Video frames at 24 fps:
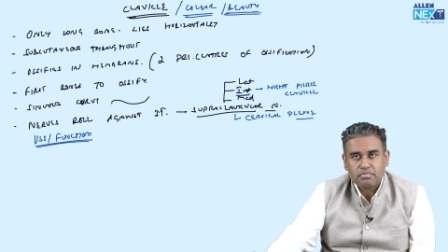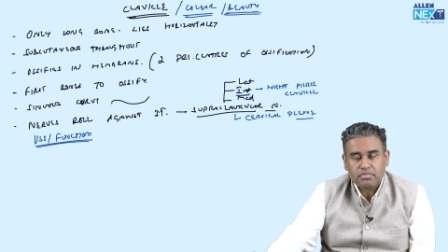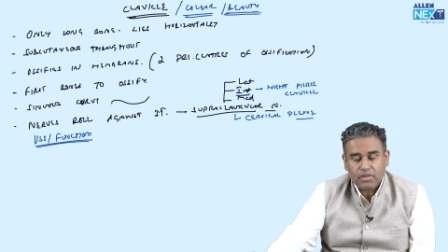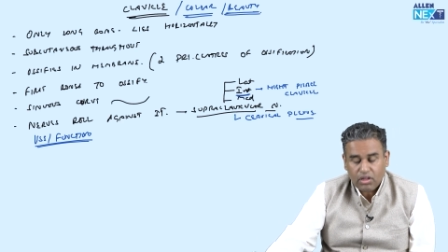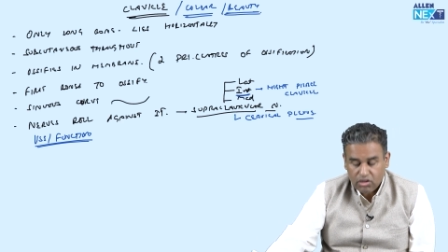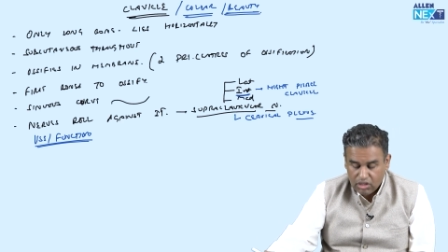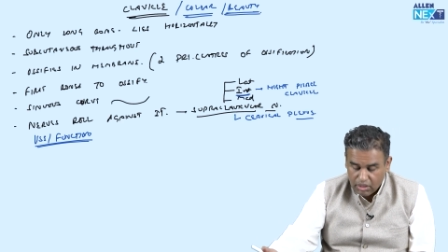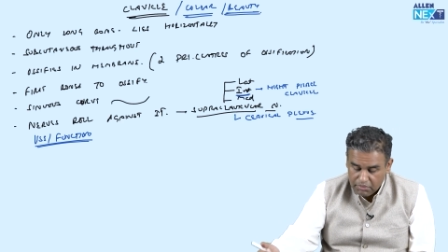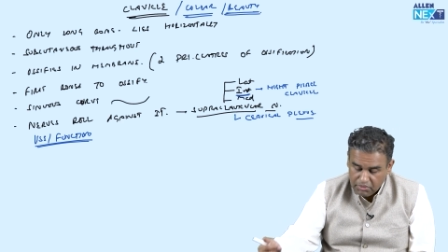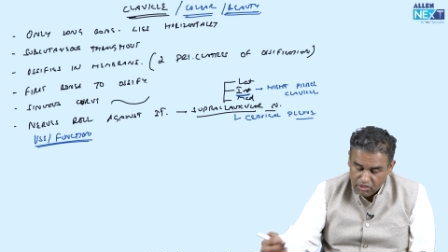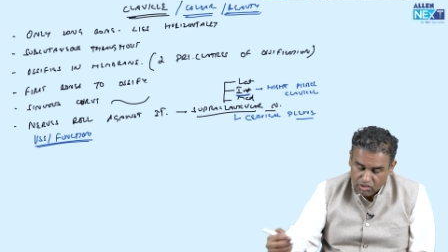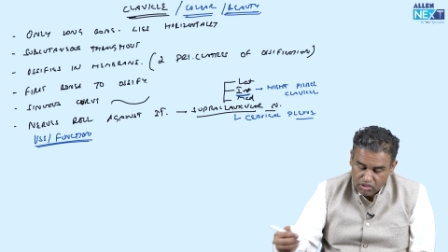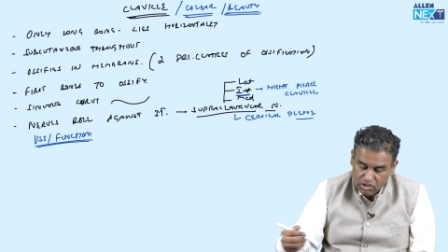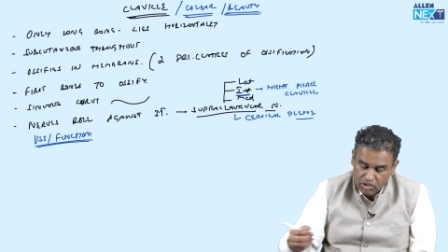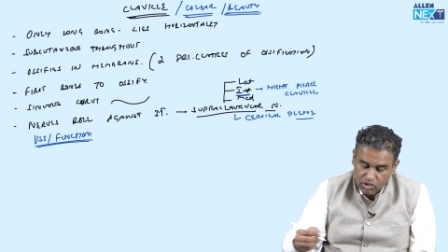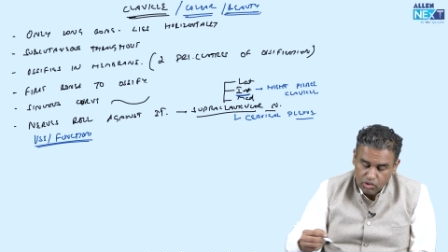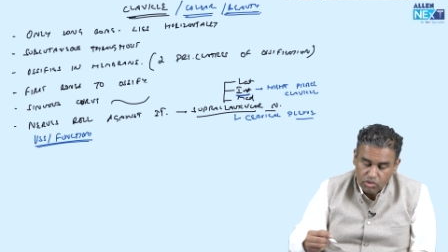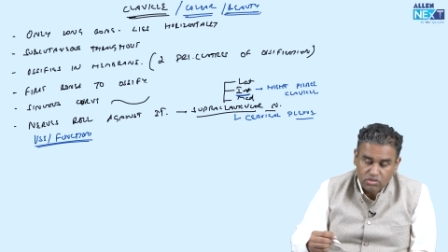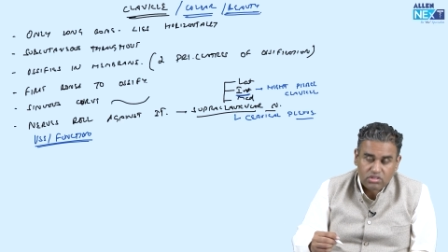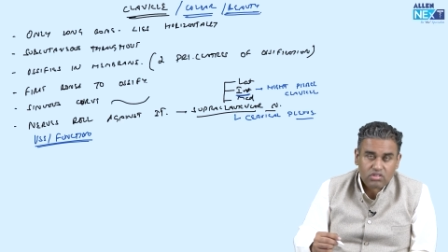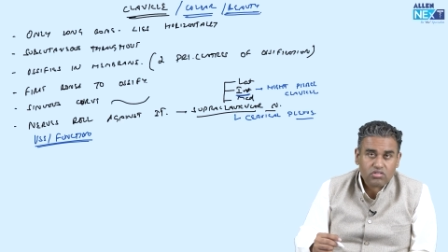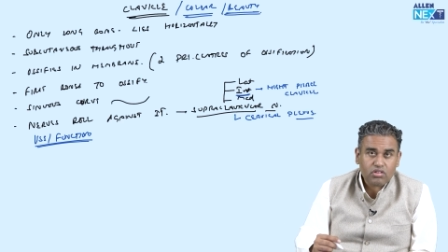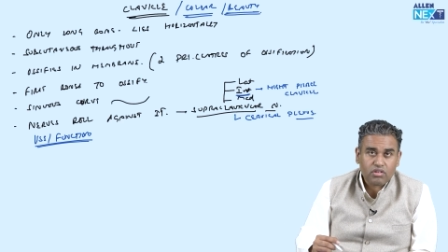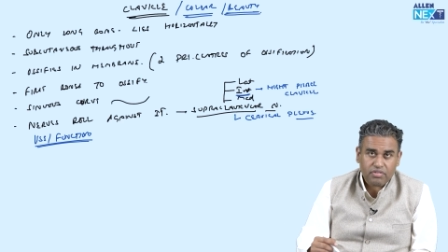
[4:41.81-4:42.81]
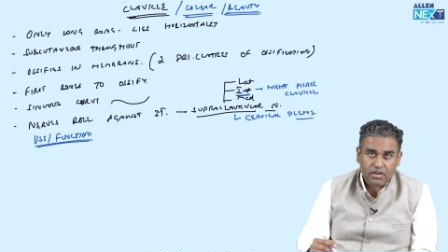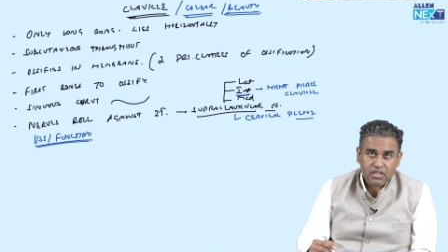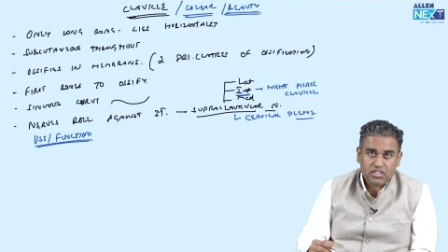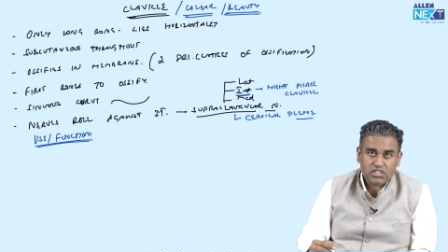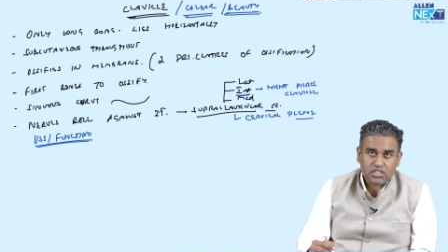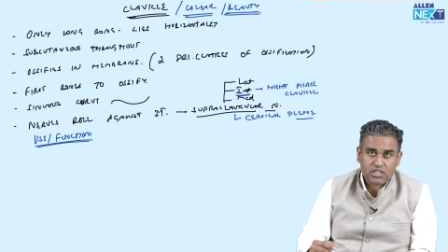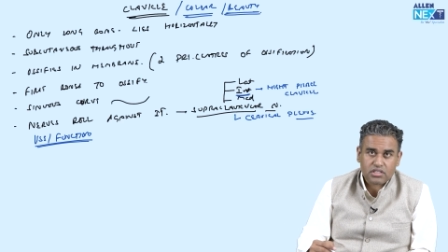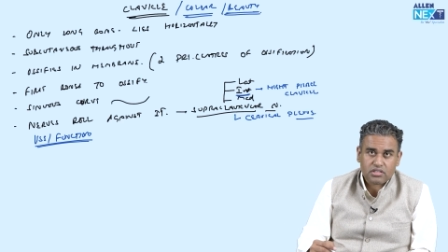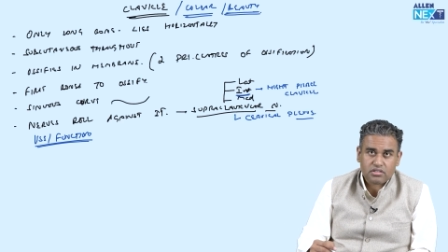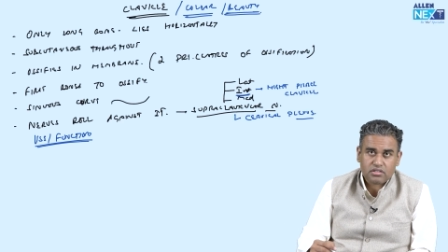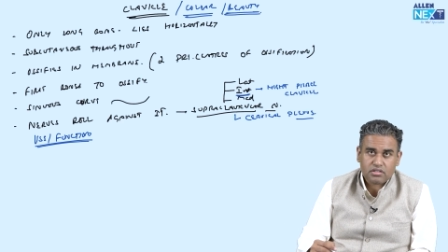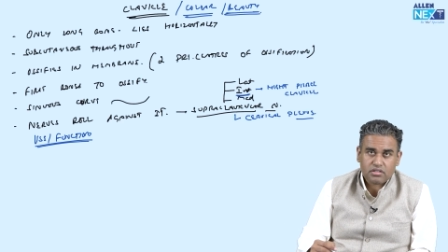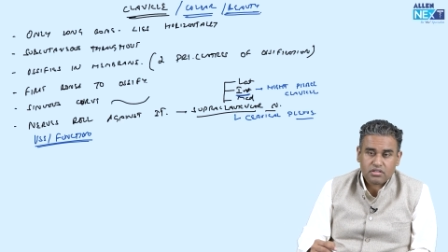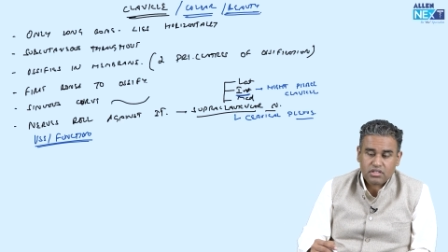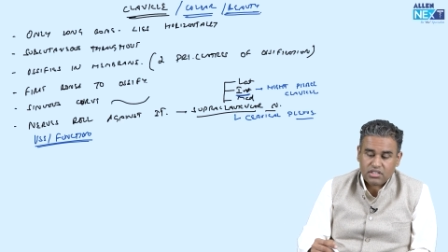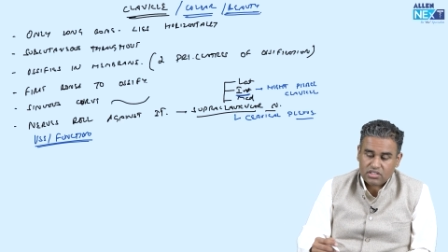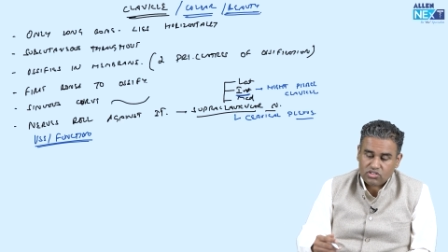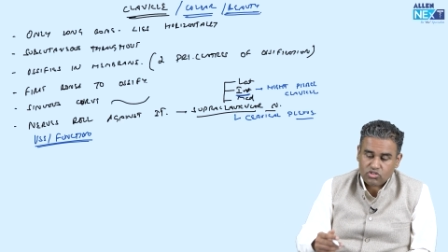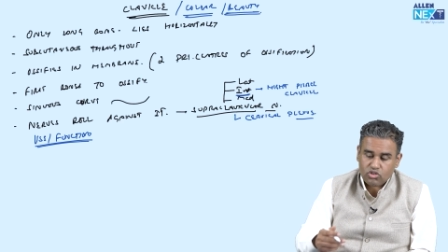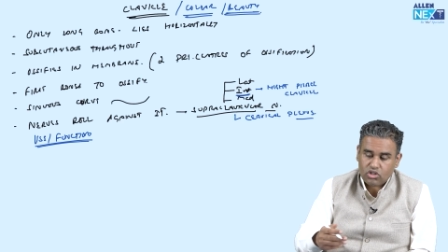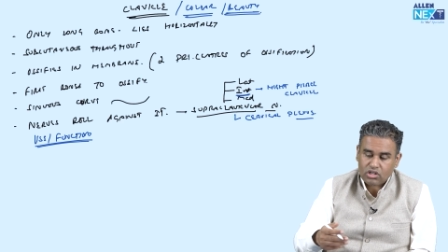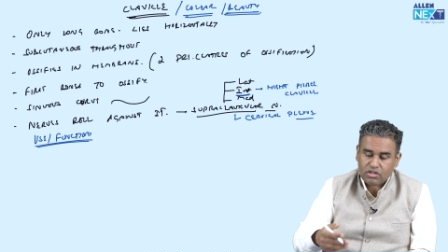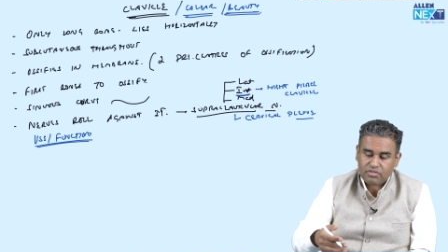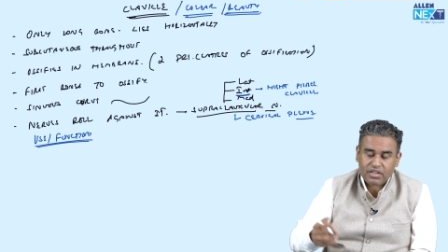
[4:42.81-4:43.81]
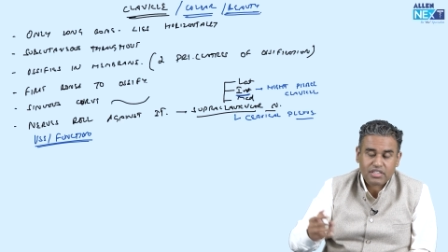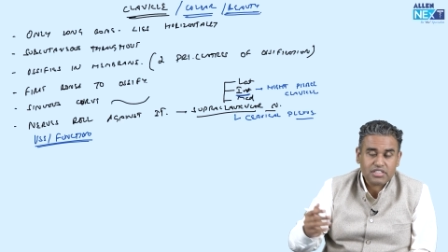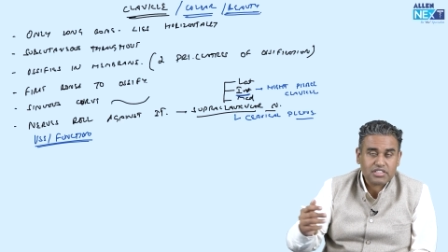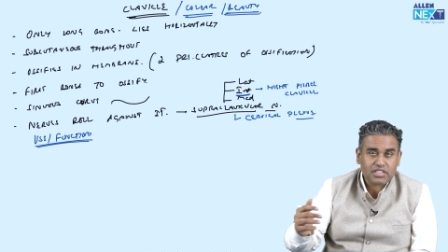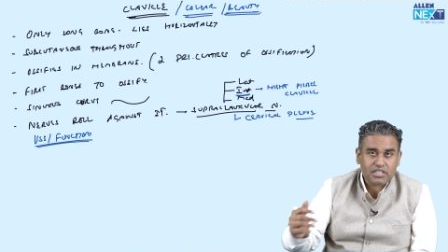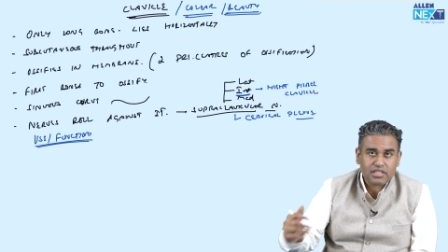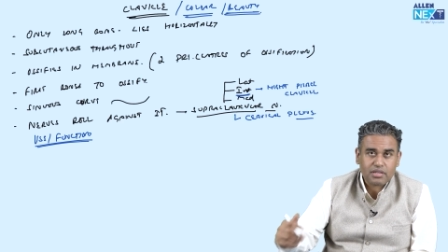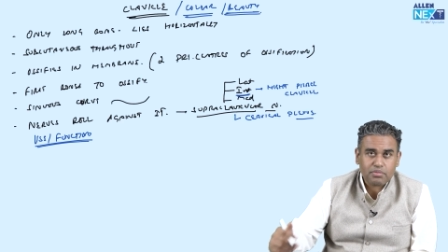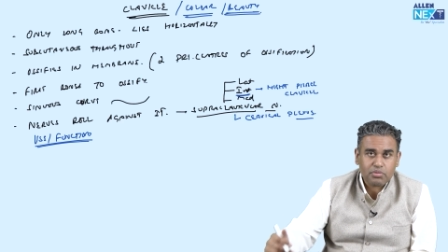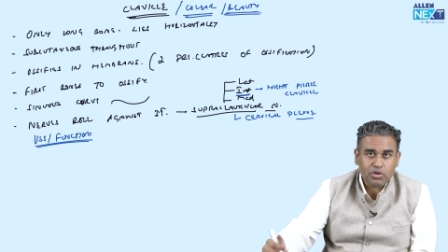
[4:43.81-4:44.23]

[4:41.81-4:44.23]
Now, coming to the uses or functions. This is not a function.